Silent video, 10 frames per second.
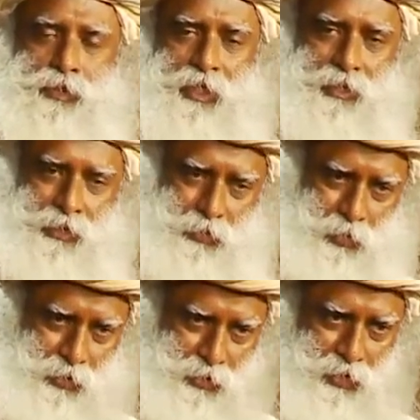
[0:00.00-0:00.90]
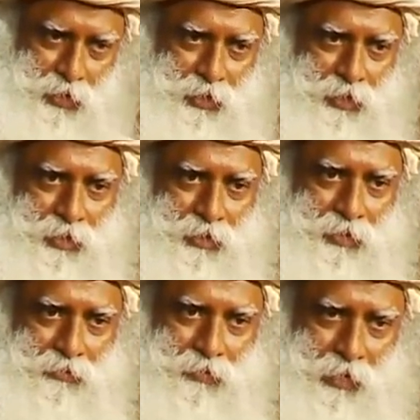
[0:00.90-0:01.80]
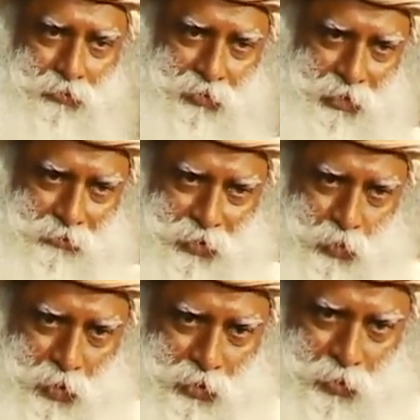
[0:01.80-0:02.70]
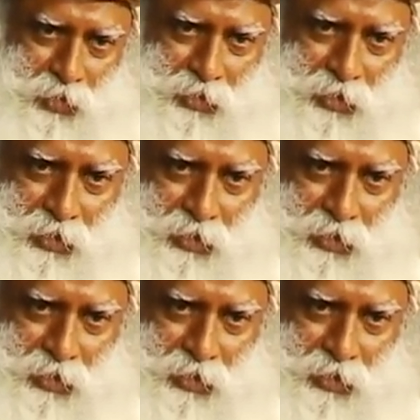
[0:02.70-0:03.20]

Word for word: take this water from wherever the waterworks